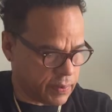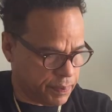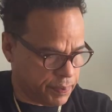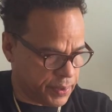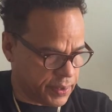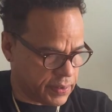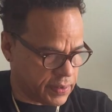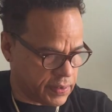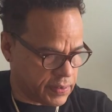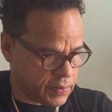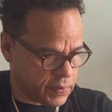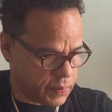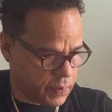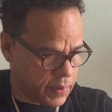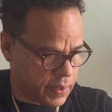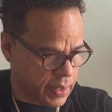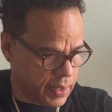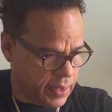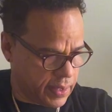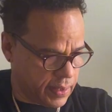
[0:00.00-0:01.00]
put this
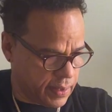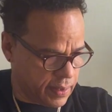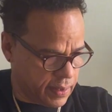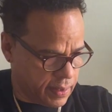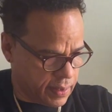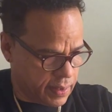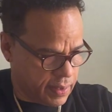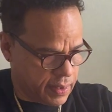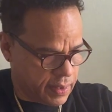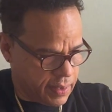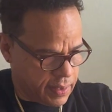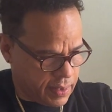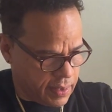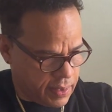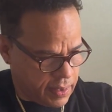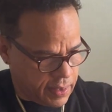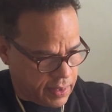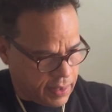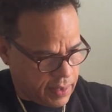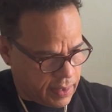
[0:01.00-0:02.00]
wire
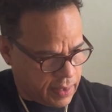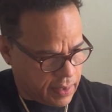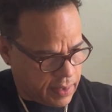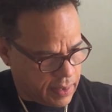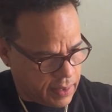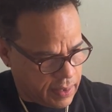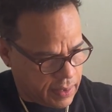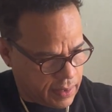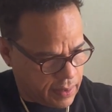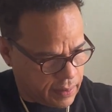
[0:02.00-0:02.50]
so